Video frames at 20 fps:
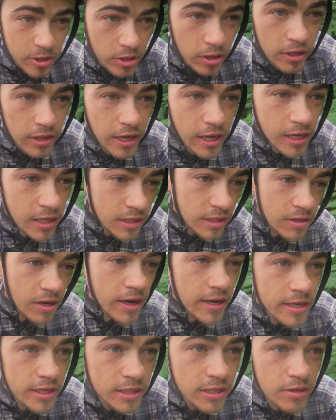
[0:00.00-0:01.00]
a lot last
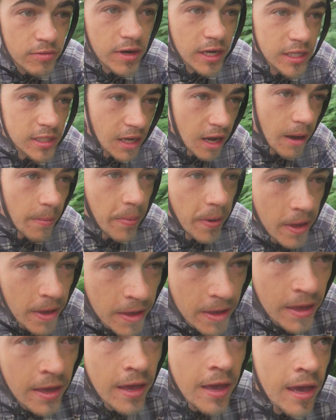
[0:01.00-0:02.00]
night just to rest up.
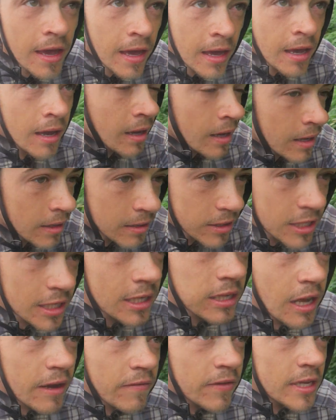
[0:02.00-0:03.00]

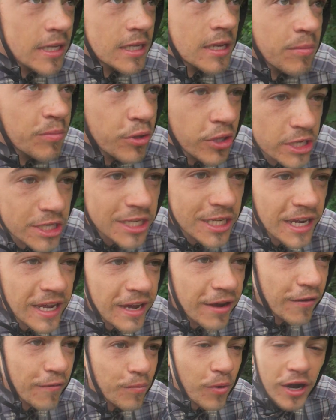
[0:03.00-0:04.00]
Just loving the simplicity
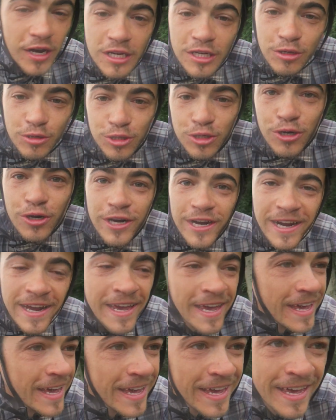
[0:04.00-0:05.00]
of bicycle touring.
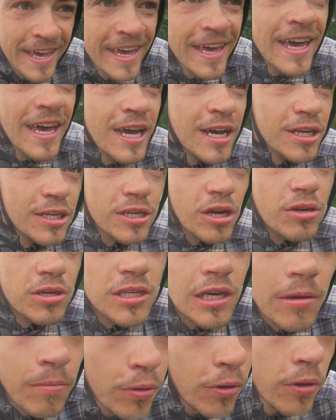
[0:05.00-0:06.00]
So
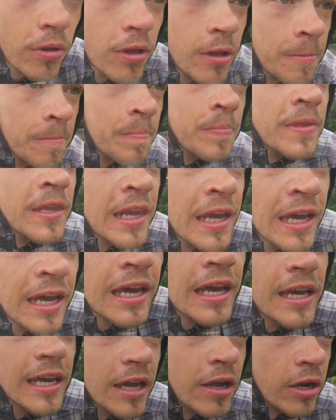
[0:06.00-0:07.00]
simple.
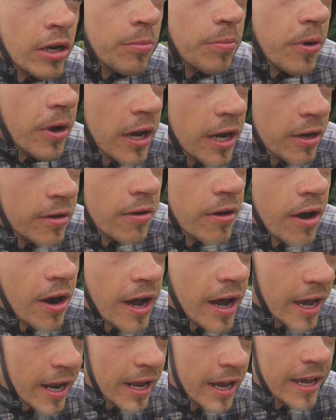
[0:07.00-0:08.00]
Get on your bike and
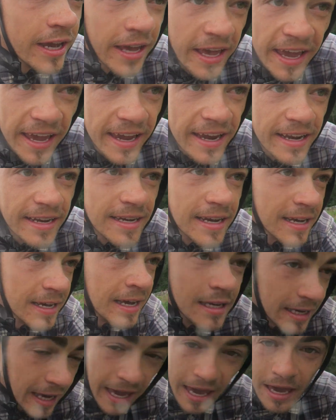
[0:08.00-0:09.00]
ride, eat,
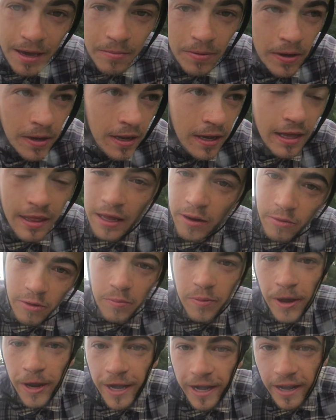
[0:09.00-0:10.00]
camp, and then
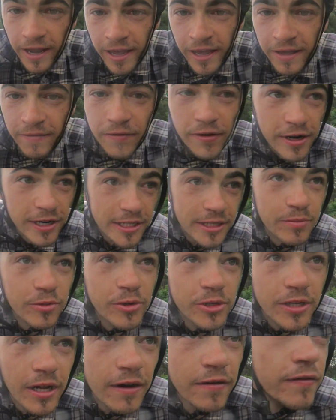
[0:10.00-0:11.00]
repeat. Very
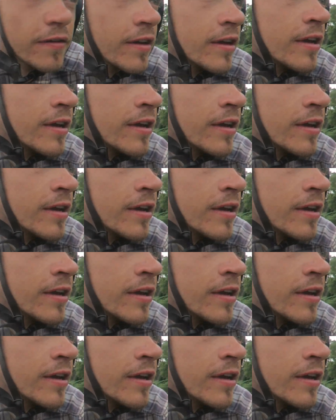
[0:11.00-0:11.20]
simple stuff.